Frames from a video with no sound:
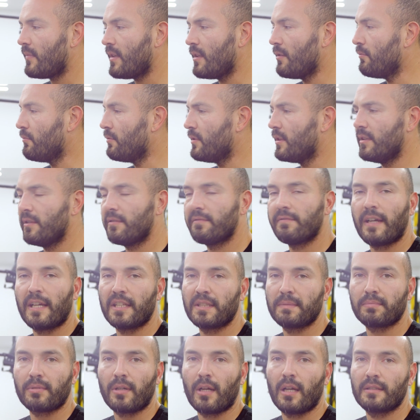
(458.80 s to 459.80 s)
Really
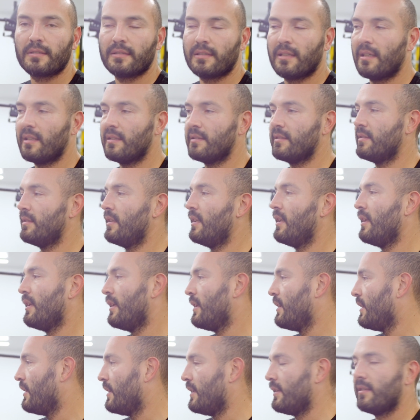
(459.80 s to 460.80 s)
fast process.
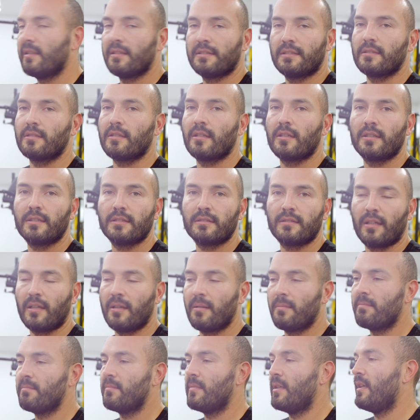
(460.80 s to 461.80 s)
It doesn't hurt
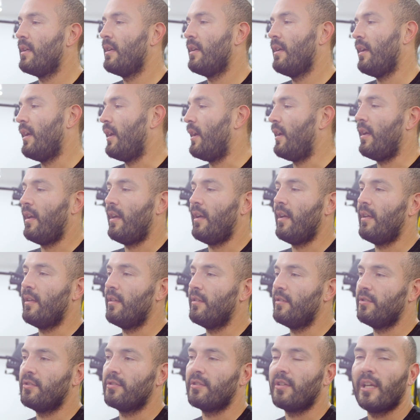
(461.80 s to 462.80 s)
them,
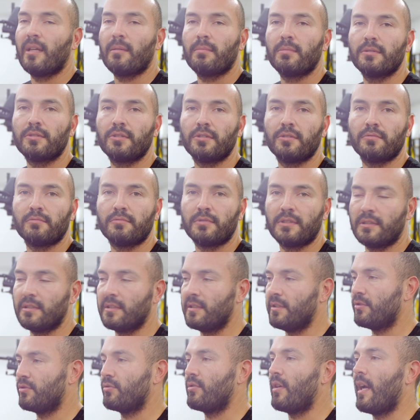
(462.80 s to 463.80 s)
and you're able to
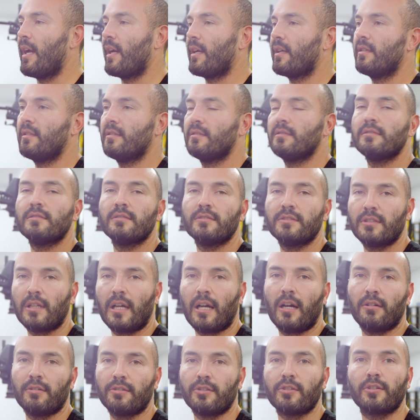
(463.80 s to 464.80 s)
really track
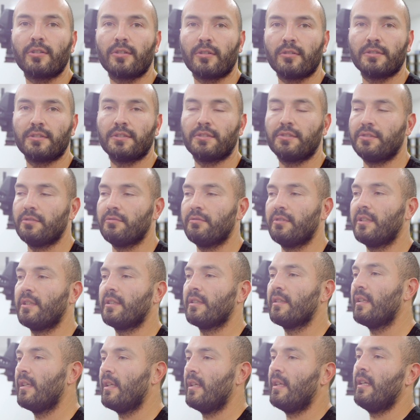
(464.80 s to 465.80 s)
how your girls are
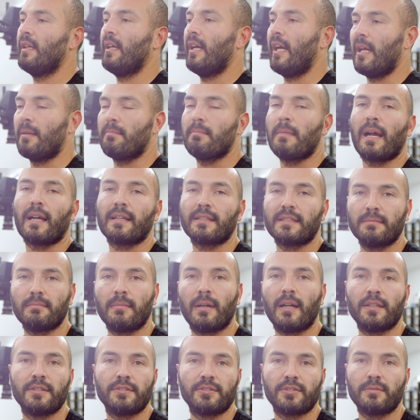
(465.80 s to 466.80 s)
doing and
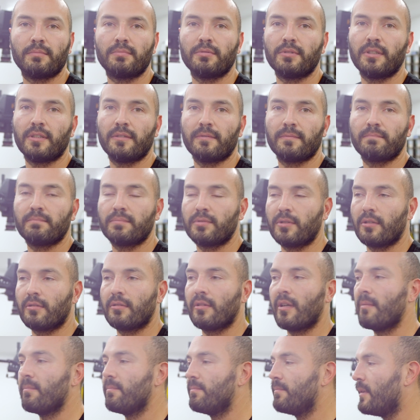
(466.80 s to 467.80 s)
maximize your breeding
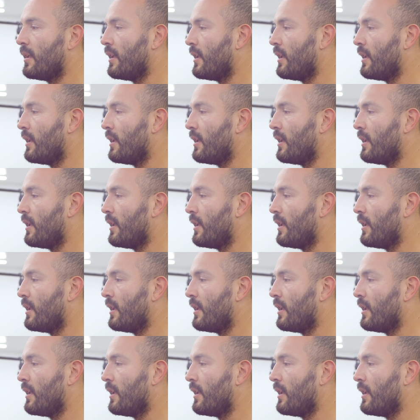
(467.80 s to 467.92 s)
program.